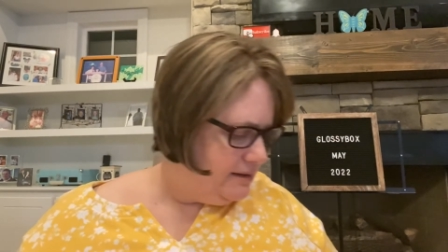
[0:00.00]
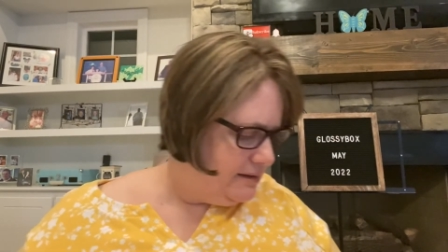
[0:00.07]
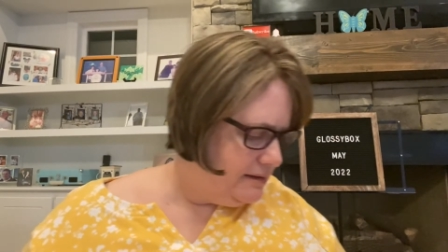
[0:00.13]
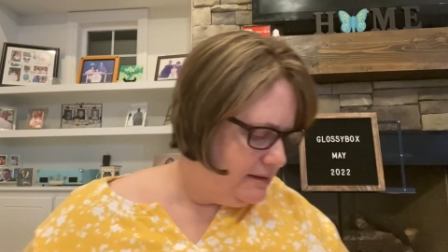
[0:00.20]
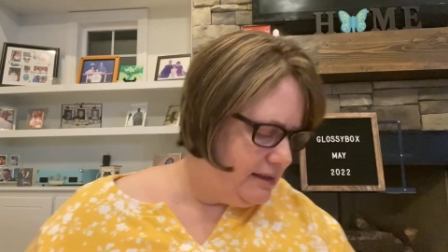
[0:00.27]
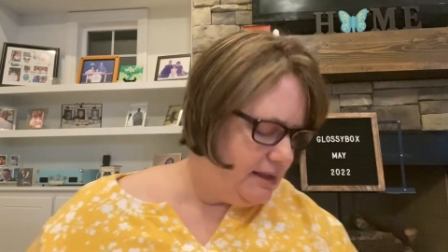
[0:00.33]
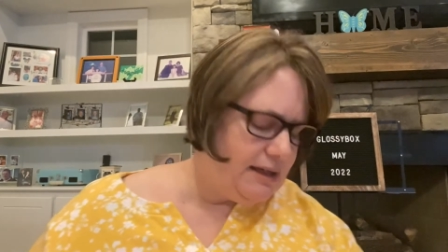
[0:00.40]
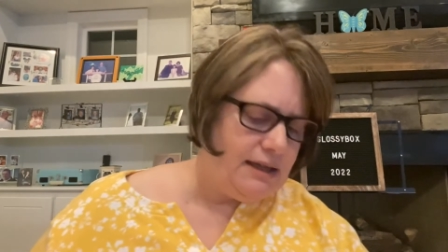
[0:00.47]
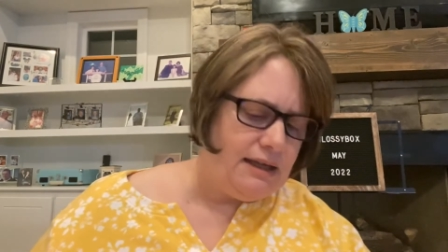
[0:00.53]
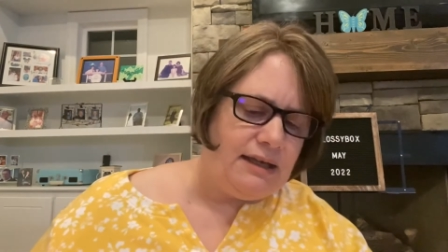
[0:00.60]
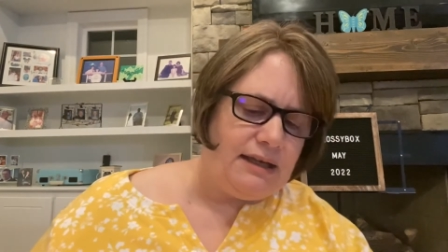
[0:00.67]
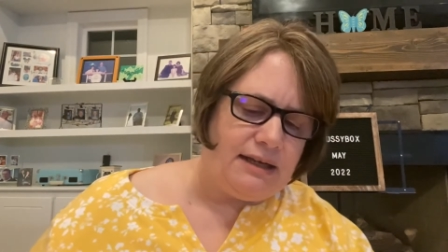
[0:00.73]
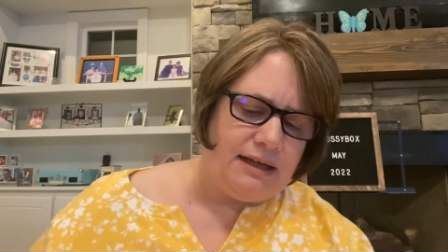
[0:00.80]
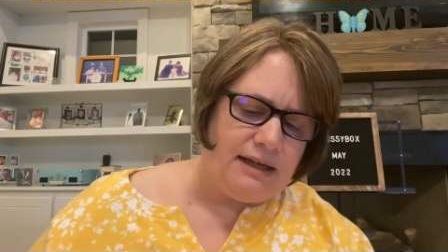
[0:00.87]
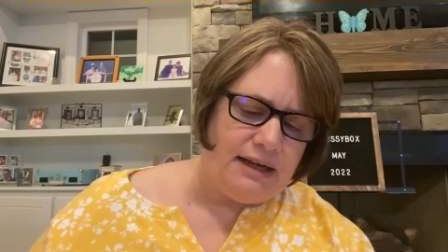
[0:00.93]

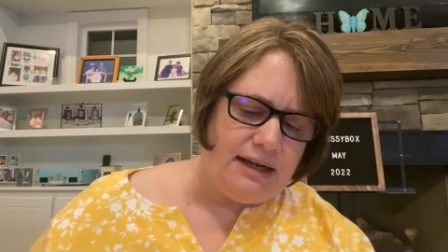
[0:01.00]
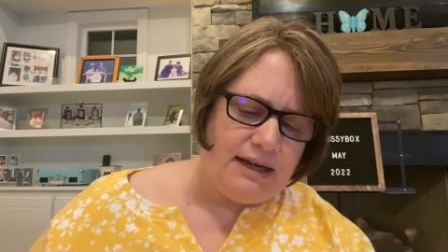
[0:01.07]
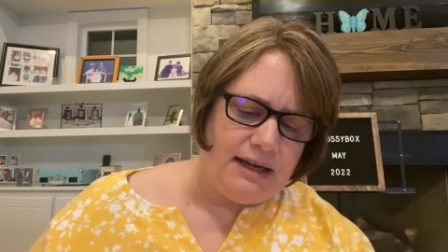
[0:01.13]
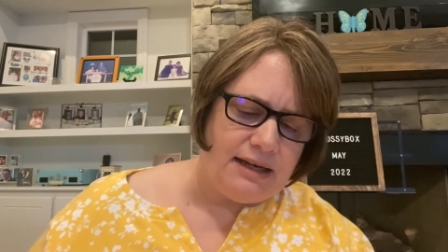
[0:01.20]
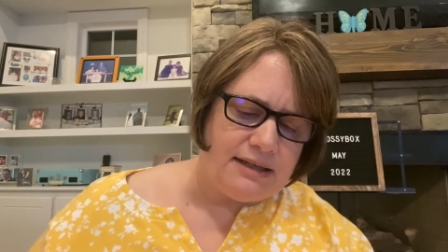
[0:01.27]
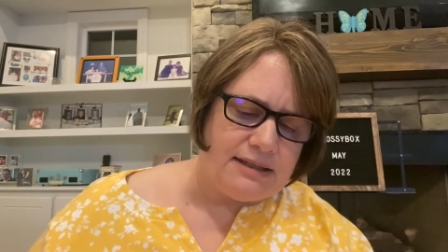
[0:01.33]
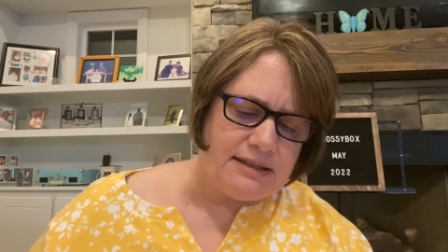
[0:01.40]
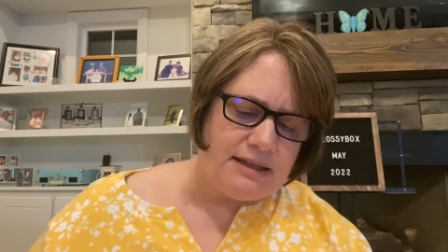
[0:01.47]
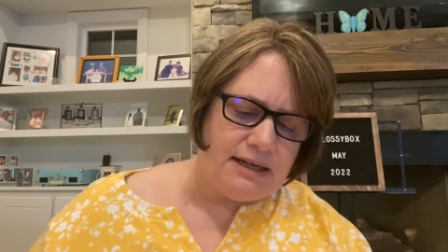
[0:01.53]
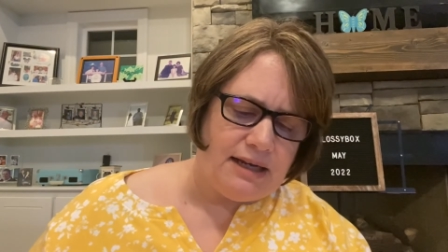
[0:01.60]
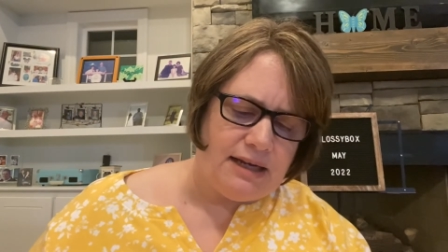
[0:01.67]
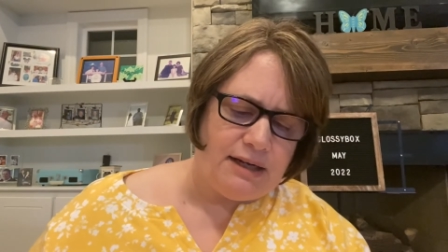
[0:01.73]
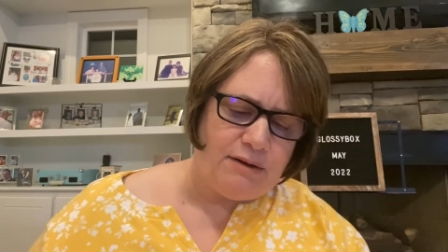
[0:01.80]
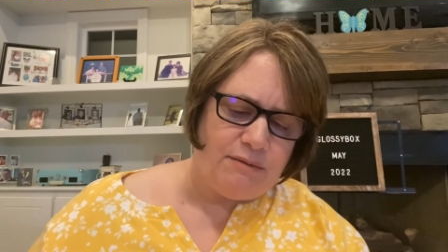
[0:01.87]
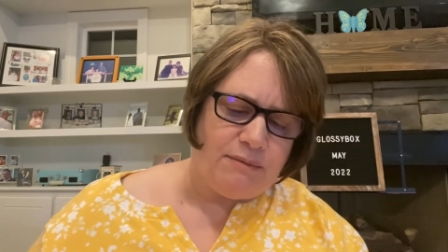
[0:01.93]
The next
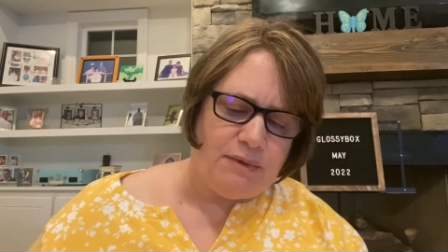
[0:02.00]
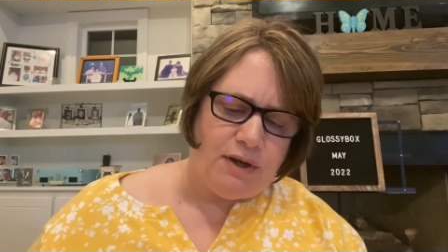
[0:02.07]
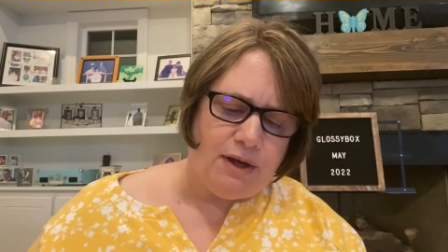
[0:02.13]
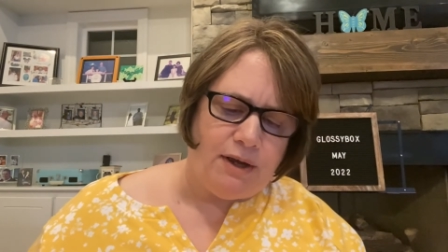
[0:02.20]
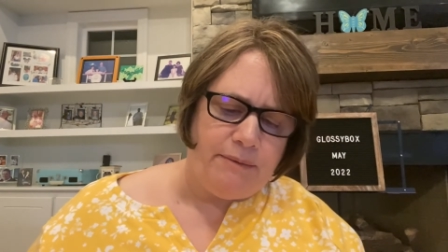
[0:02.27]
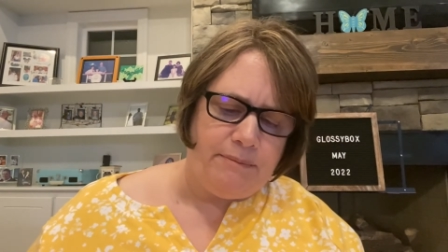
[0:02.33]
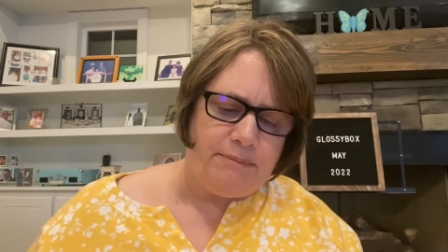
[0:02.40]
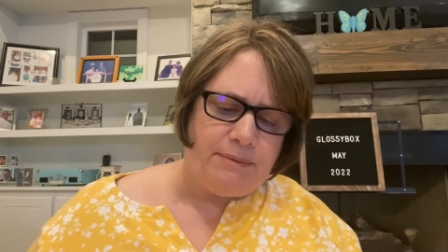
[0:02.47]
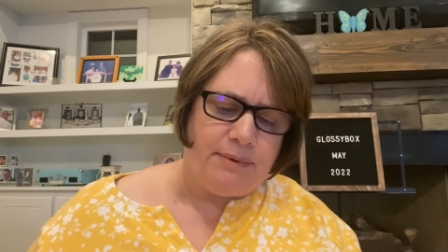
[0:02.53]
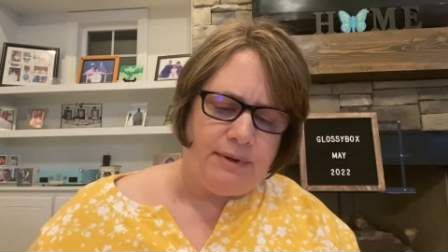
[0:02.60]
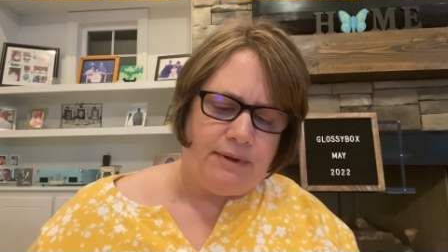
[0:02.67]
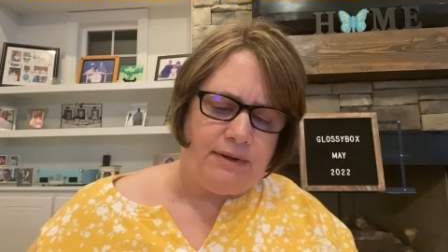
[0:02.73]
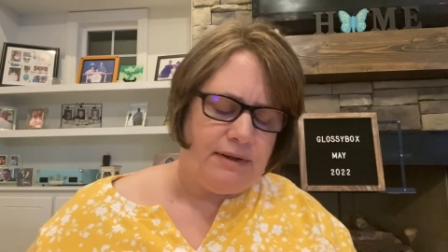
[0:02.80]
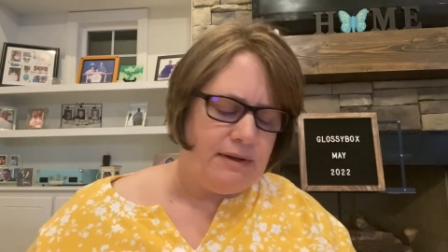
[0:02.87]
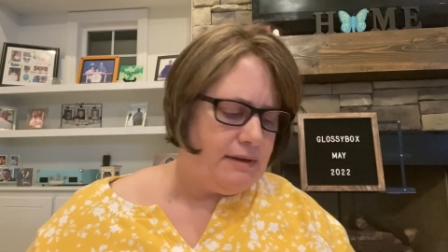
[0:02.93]
item up
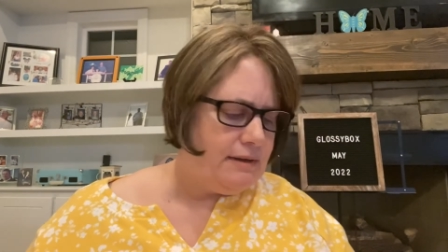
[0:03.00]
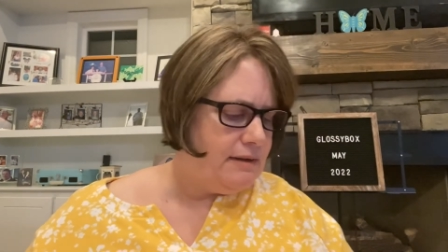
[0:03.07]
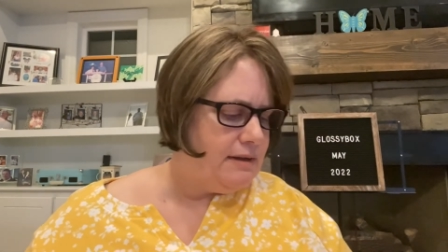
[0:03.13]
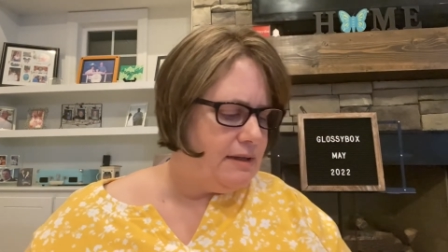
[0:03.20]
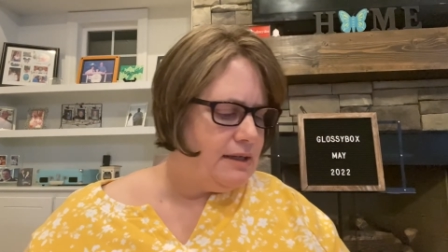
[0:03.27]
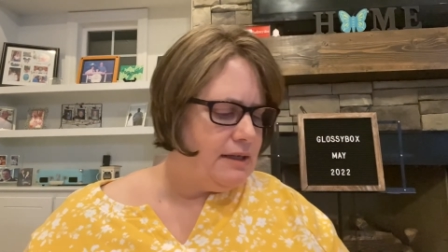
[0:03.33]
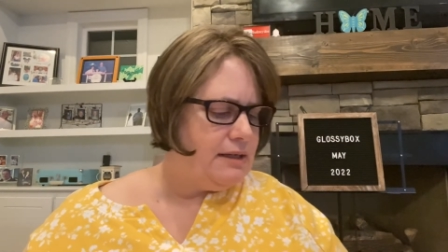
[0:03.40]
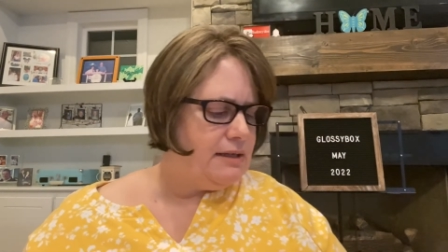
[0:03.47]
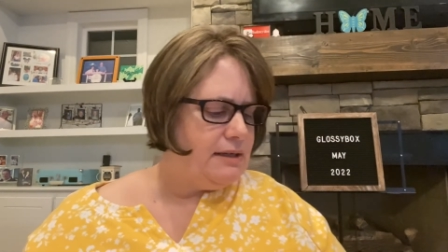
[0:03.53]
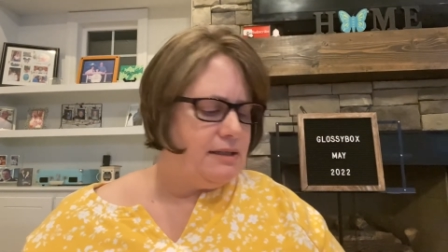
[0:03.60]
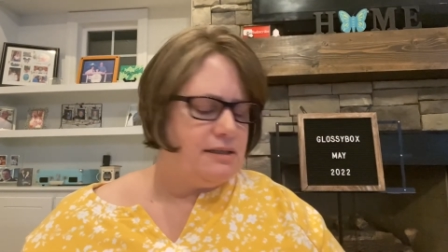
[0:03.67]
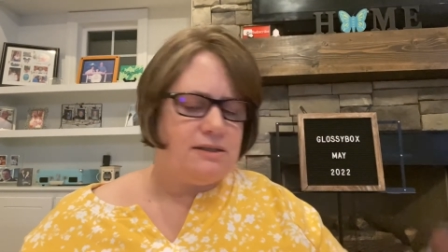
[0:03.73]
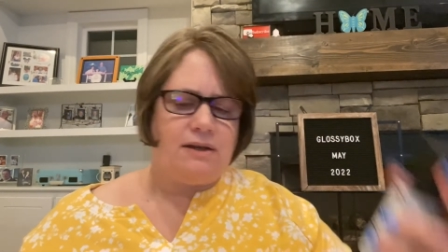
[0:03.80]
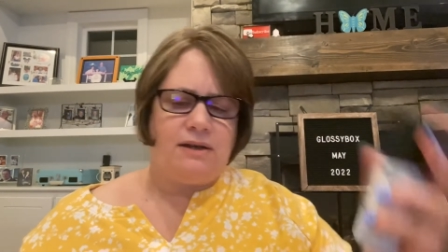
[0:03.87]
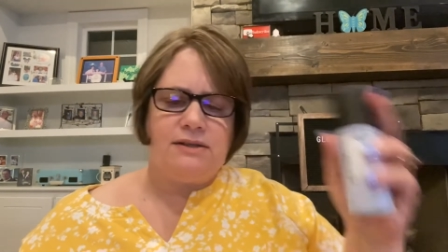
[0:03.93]

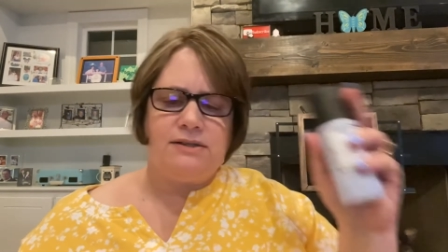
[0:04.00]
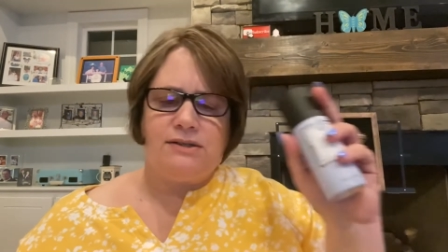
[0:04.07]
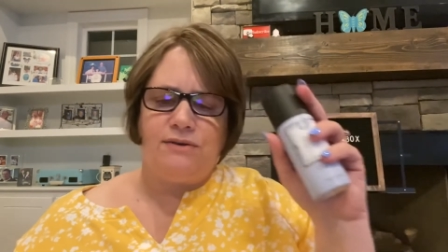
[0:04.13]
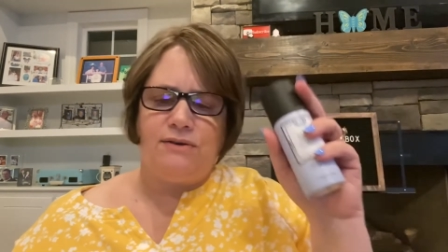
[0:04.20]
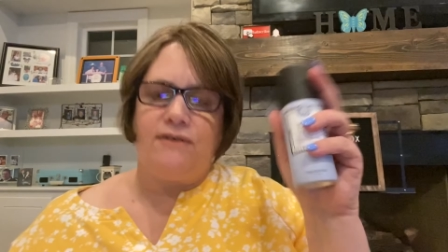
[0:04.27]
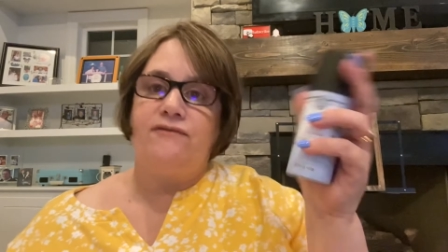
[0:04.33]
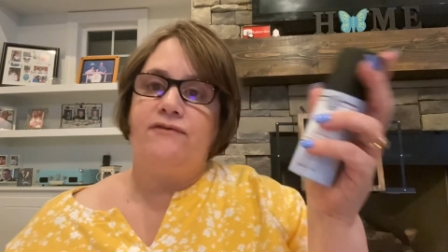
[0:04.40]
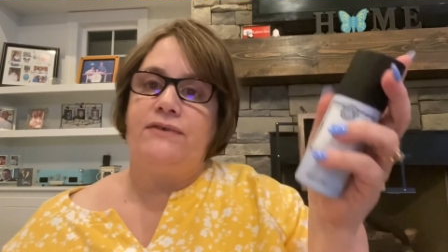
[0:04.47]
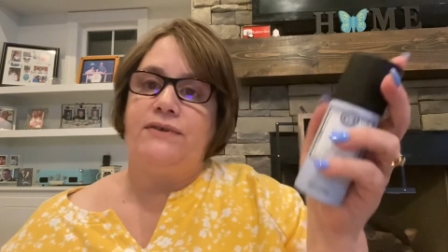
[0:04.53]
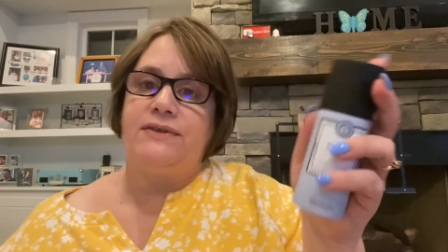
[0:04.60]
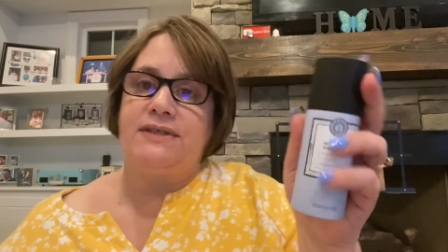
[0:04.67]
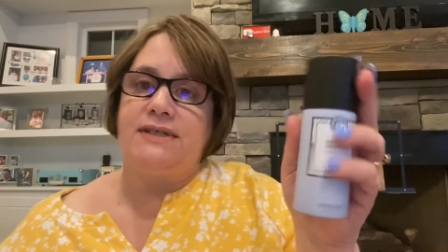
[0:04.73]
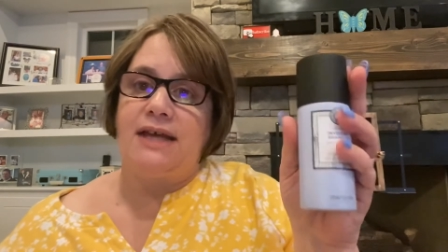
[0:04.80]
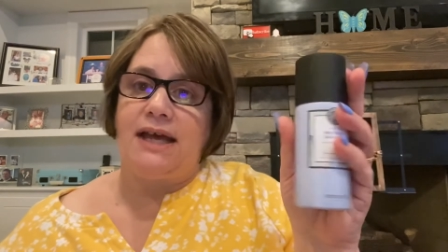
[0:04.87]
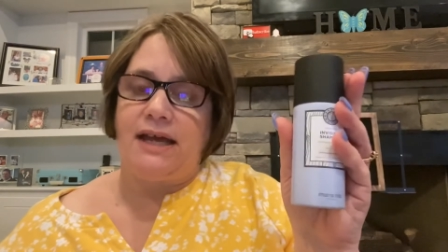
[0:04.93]
is also a full
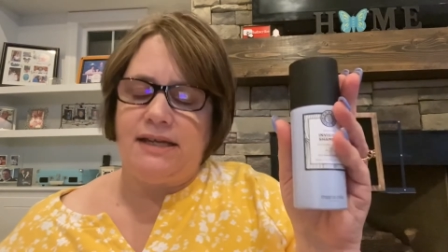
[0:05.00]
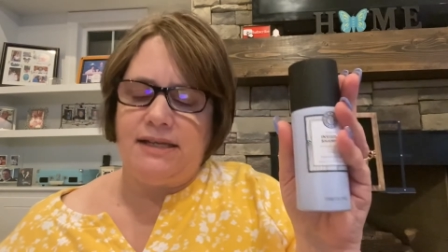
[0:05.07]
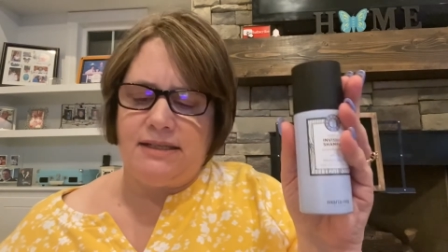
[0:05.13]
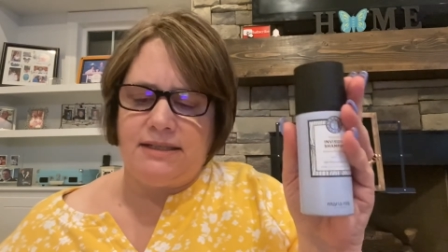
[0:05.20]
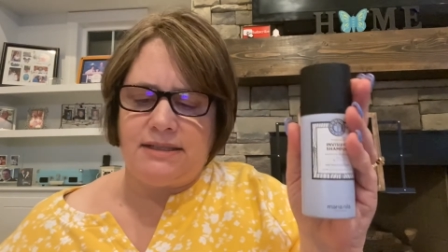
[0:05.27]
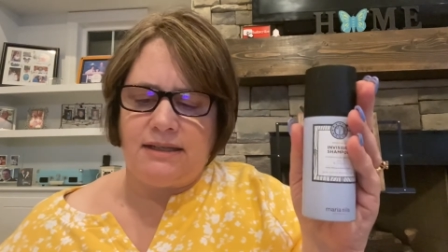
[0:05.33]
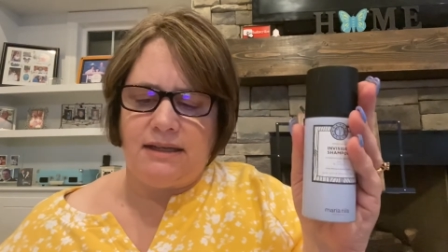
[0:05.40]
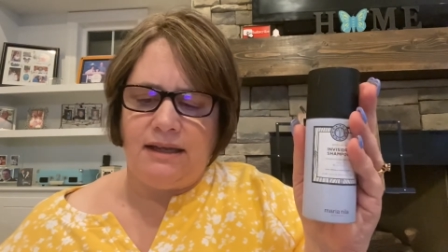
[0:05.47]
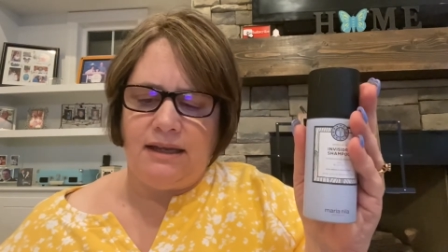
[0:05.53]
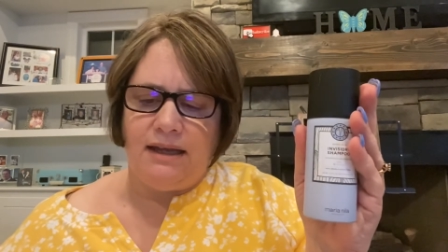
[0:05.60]
size.